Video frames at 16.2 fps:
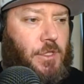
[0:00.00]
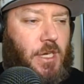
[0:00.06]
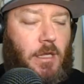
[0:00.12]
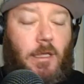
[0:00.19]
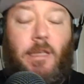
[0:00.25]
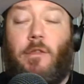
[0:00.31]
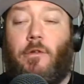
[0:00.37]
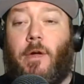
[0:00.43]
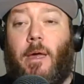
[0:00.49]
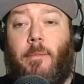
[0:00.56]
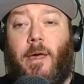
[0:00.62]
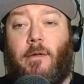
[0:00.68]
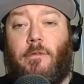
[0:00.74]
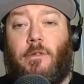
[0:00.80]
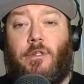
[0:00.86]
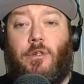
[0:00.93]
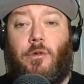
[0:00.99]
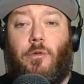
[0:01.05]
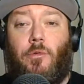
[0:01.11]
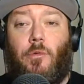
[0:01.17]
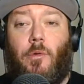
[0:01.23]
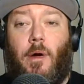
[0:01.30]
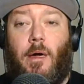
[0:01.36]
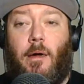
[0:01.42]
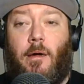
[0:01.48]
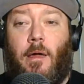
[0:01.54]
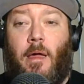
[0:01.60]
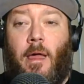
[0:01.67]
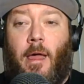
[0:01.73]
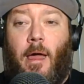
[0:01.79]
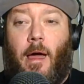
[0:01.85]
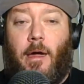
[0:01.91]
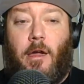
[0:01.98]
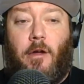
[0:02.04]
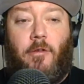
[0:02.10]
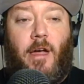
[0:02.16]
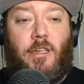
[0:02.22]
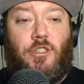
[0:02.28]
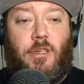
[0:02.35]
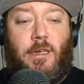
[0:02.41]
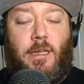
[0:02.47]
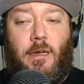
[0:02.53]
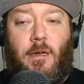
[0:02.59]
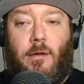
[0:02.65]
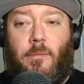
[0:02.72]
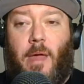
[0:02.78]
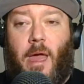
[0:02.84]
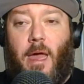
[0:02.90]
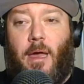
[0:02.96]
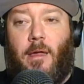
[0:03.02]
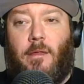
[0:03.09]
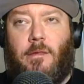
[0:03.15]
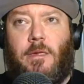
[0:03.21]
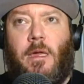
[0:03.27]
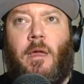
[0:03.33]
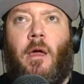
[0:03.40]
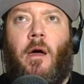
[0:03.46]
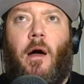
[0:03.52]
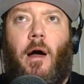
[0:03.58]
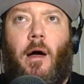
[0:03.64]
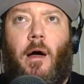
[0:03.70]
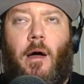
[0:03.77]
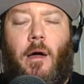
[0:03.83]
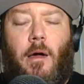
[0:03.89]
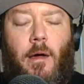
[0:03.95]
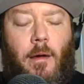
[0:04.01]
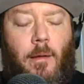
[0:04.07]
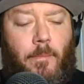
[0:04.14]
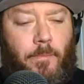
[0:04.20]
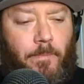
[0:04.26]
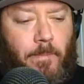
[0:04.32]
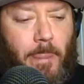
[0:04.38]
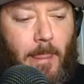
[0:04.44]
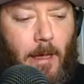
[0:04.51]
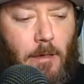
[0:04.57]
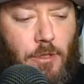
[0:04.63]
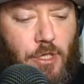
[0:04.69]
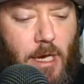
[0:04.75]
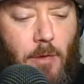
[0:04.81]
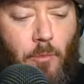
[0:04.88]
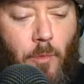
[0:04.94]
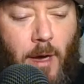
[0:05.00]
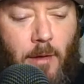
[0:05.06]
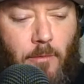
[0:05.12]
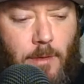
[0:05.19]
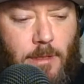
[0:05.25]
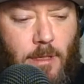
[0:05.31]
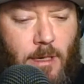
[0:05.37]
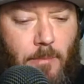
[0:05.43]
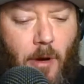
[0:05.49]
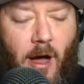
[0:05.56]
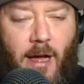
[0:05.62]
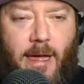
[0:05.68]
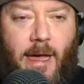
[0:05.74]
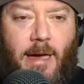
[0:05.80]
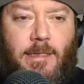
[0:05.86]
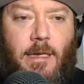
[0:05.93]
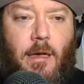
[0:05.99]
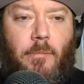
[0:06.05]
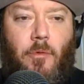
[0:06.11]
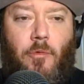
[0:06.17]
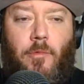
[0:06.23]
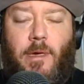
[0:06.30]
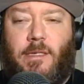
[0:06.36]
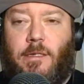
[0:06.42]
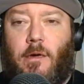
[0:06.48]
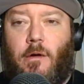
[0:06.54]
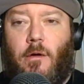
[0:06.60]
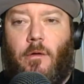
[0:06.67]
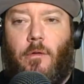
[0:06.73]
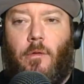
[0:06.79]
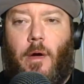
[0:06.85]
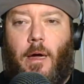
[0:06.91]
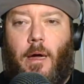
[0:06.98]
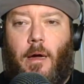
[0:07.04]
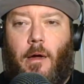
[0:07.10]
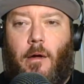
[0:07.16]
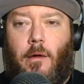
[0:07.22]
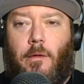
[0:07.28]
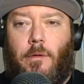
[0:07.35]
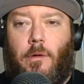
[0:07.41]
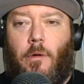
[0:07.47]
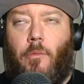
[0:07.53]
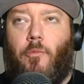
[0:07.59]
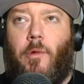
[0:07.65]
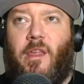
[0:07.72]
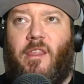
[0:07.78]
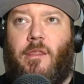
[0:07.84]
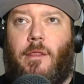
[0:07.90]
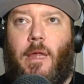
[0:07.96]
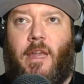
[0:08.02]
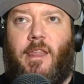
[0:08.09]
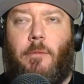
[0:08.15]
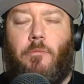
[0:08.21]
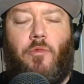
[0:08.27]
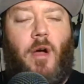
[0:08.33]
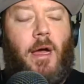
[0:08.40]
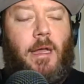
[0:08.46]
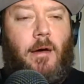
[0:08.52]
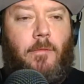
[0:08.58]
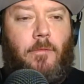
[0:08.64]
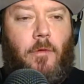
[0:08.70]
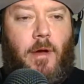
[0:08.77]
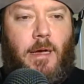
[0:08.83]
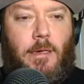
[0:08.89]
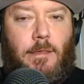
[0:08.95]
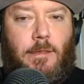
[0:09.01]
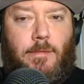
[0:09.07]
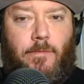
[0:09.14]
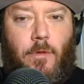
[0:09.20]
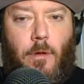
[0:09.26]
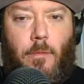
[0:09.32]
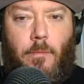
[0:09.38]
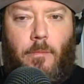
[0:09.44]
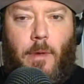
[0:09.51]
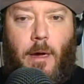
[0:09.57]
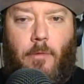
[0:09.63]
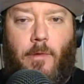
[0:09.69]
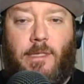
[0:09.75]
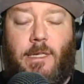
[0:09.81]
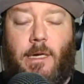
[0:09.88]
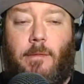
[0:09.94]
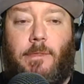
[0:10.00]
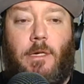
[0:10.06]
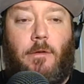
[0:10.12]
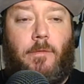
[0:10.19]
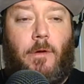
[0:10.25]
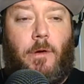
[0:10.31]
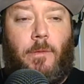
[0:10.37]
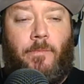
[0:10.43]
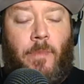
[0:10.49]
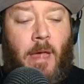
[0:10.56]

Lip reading: Lethal came out to congratulate him. And Jay White was on a podcast a couple of weeks ago with, I think, Brian Alvarez from Wrestling Observer,